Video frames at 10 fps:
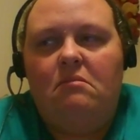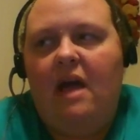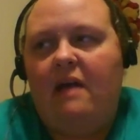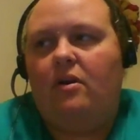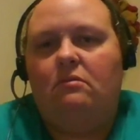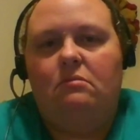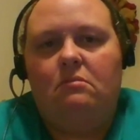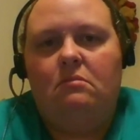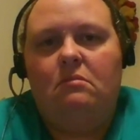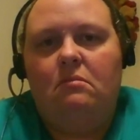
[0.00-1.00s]
ever.
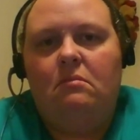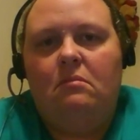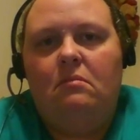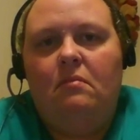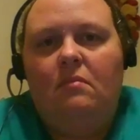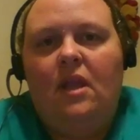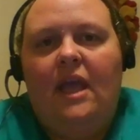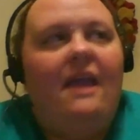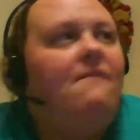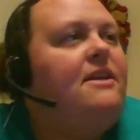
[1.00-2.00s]

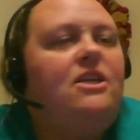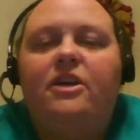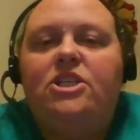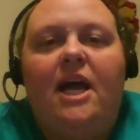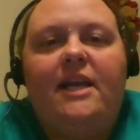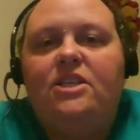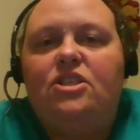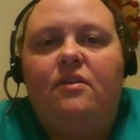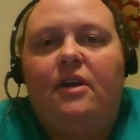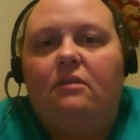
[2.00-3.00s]
Even during Chinese
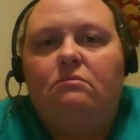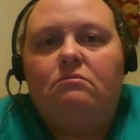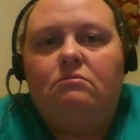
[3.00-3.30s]
New Year.